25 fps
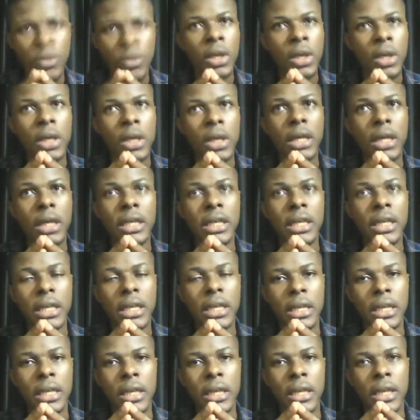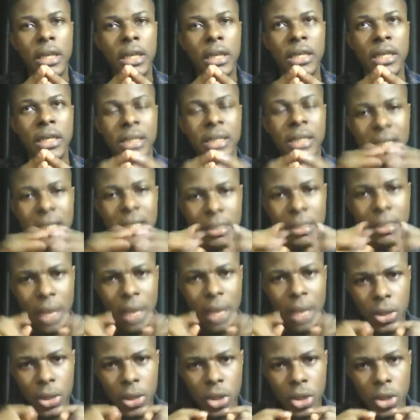There's a certain
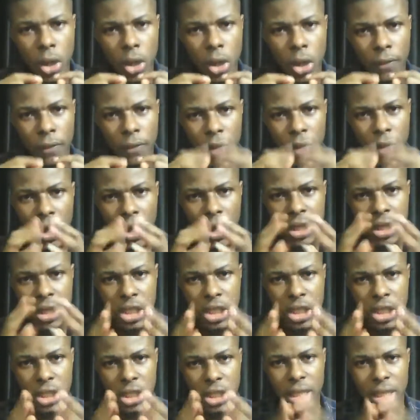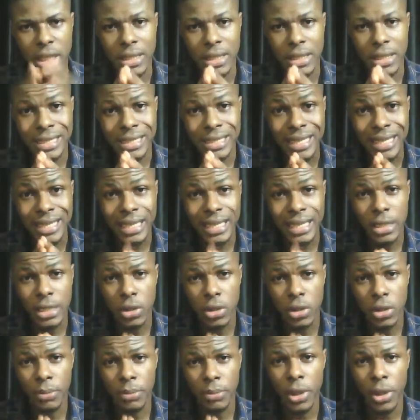amount of oxygen that is needed
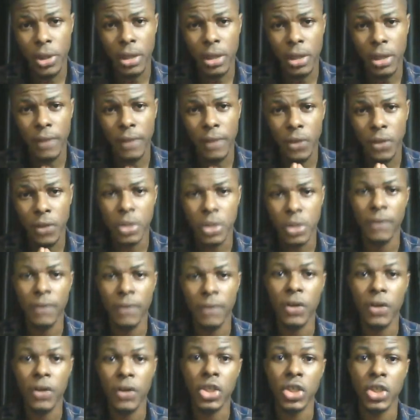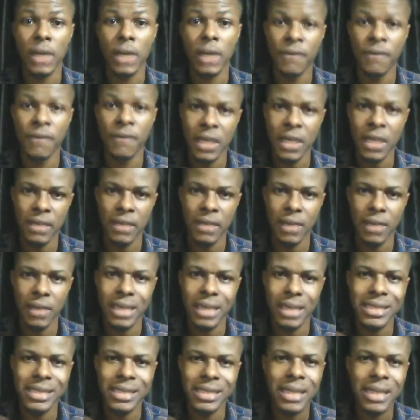in your body for you to function effectively,
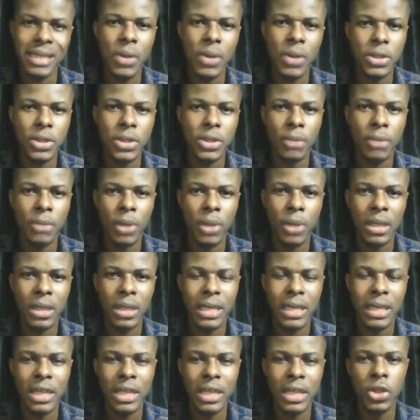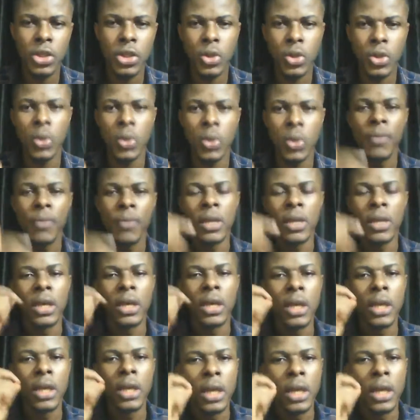and the cells in your body need to
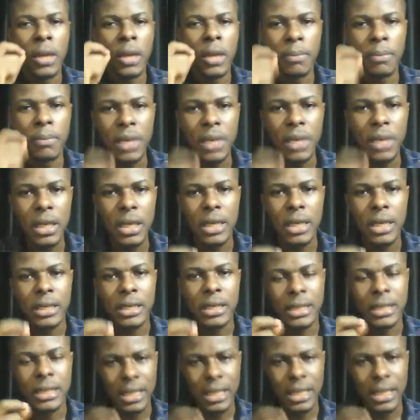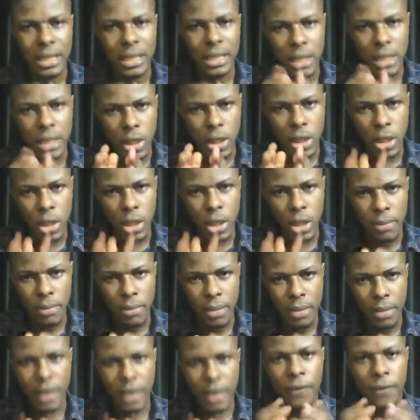be a certain
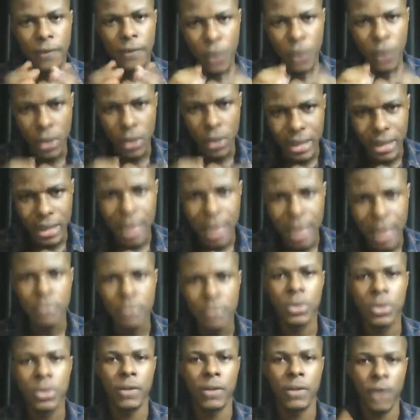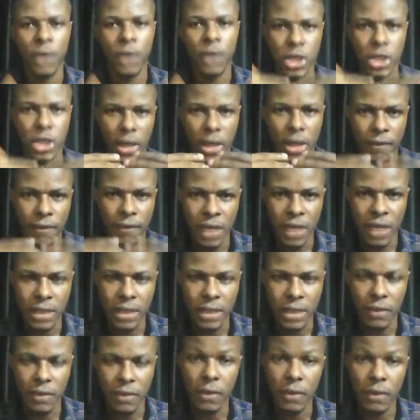number for them to function
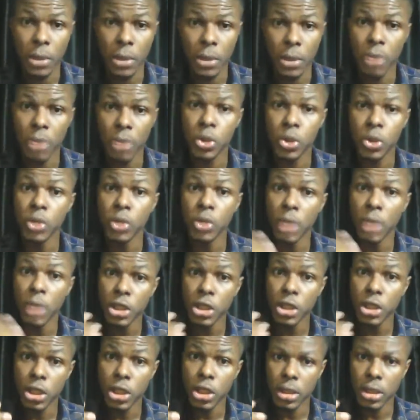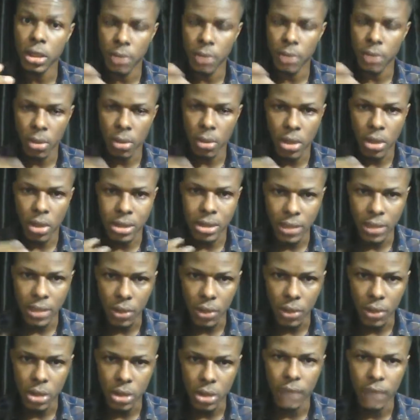effectively. If they become too much, they become
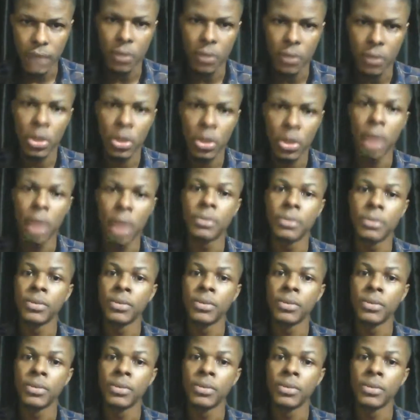cancerous. If they become